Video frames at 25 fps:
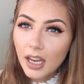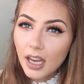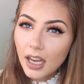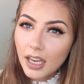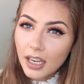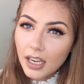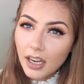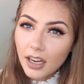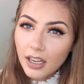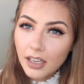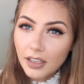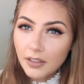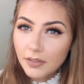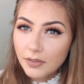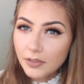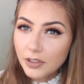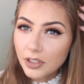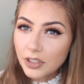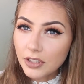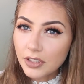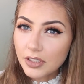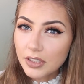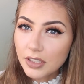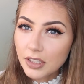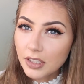I kind of
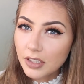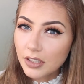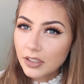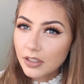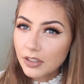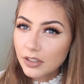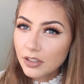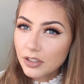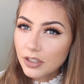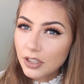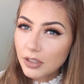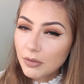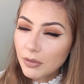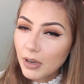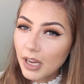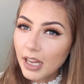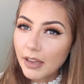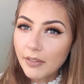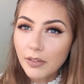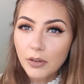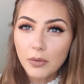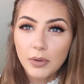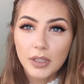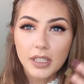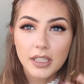just do
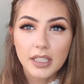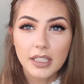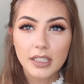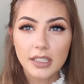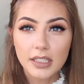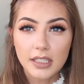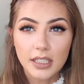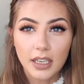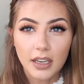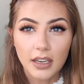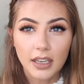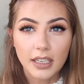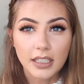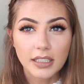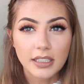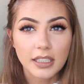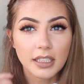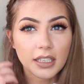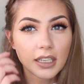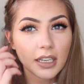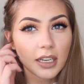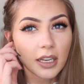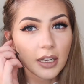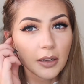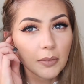whatever with this side,
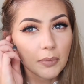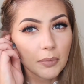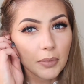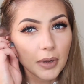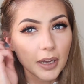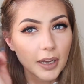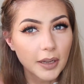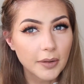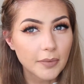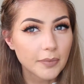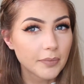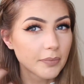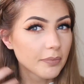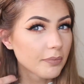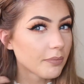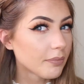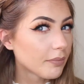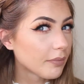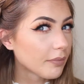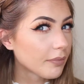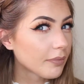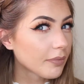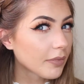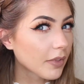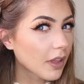but
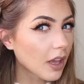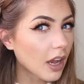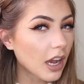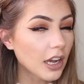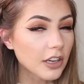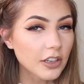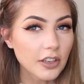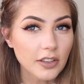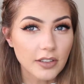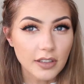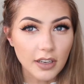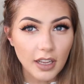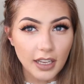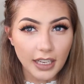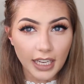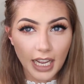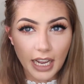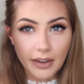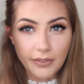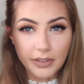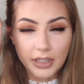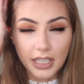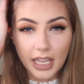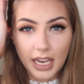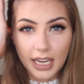I just like
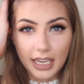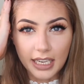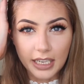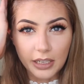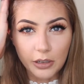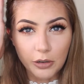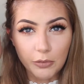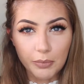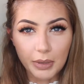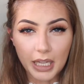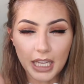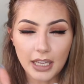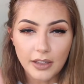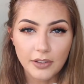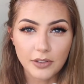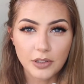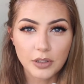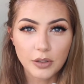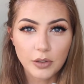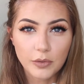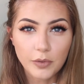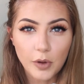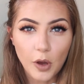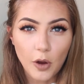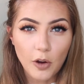having that little bit
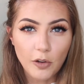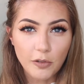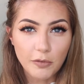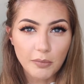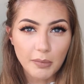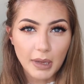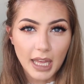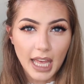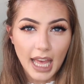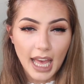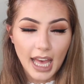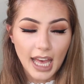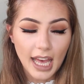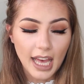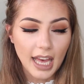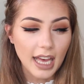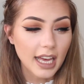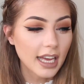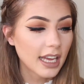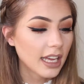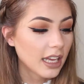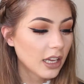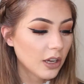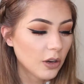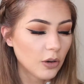sort of off my
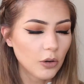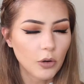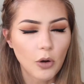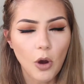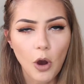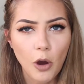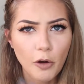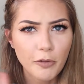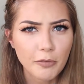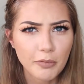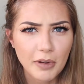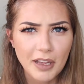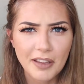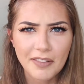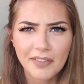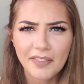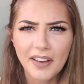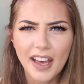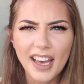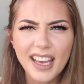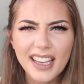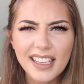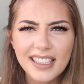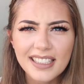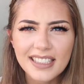hair or off my
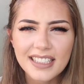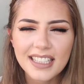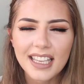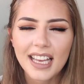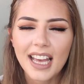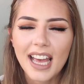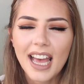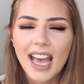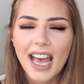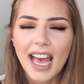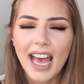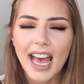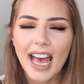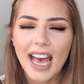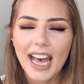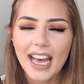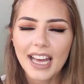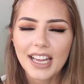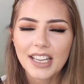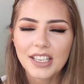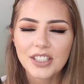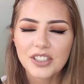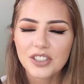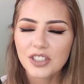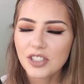face
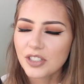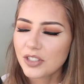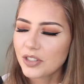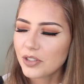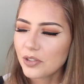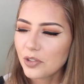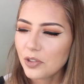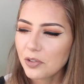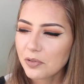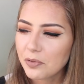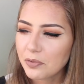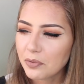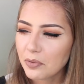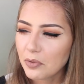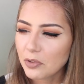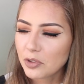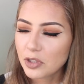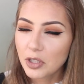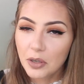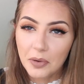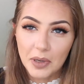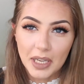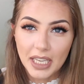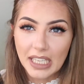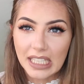and just sort of
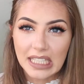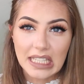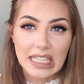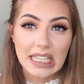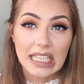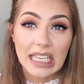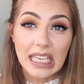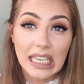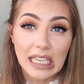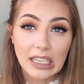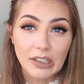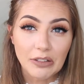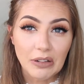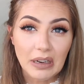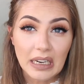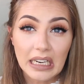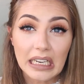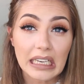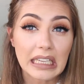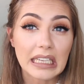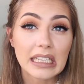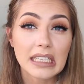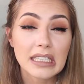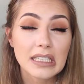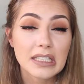doing its thing
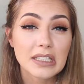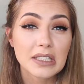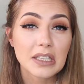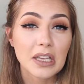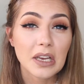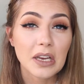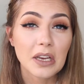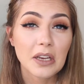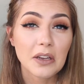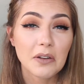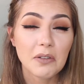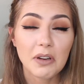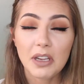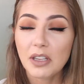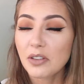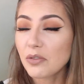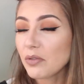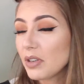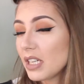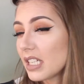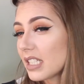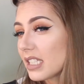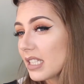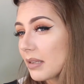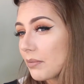really. So it's
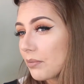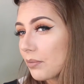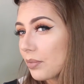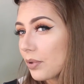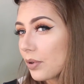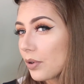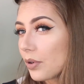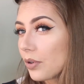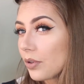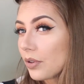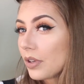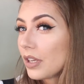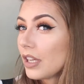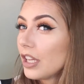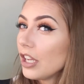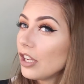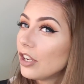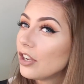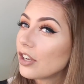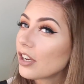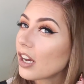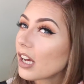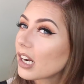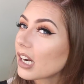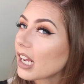really simple.
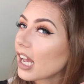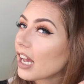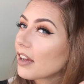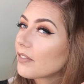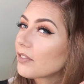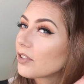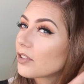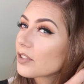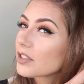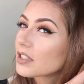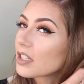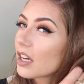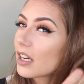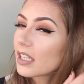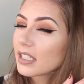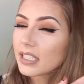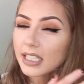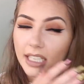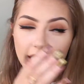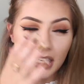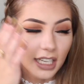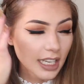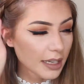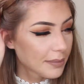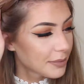You kind of have your side
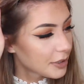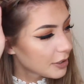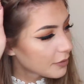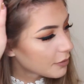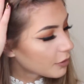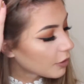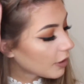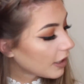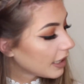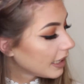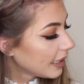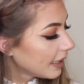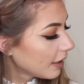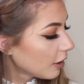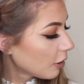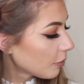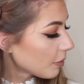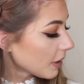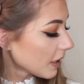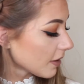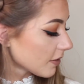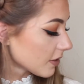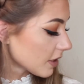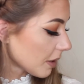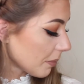here, but you've got a little
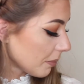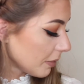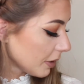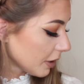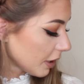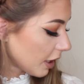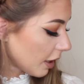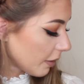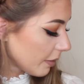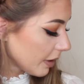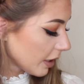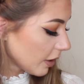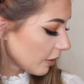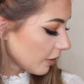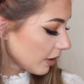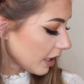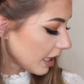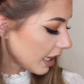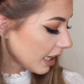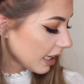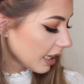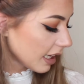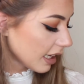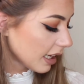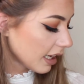bit of something going on
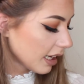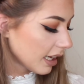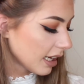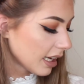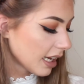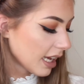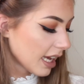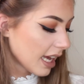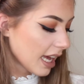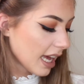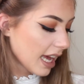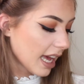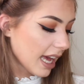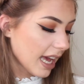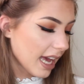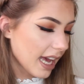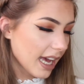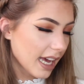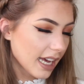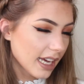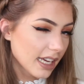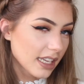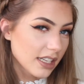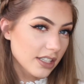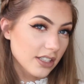here.
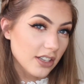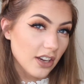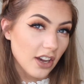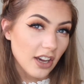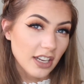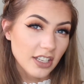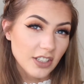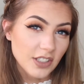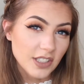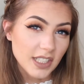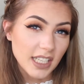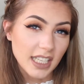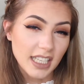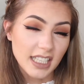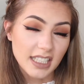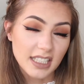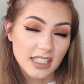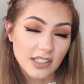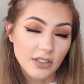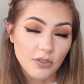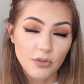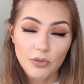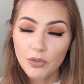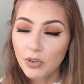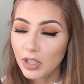And I just think
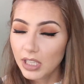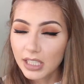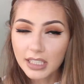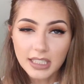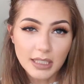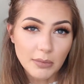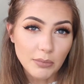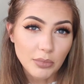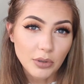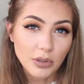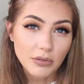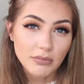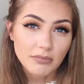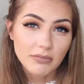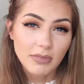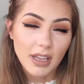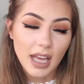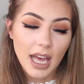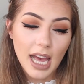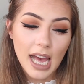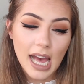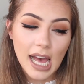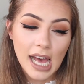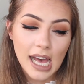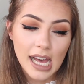it's really simple
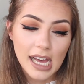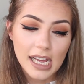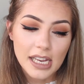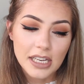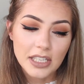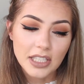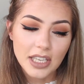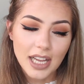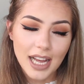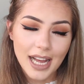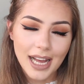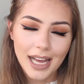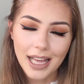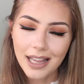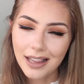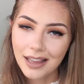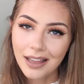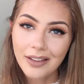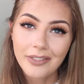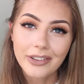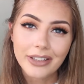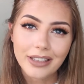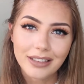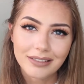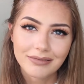and I
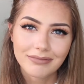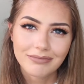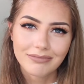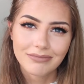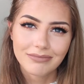love it.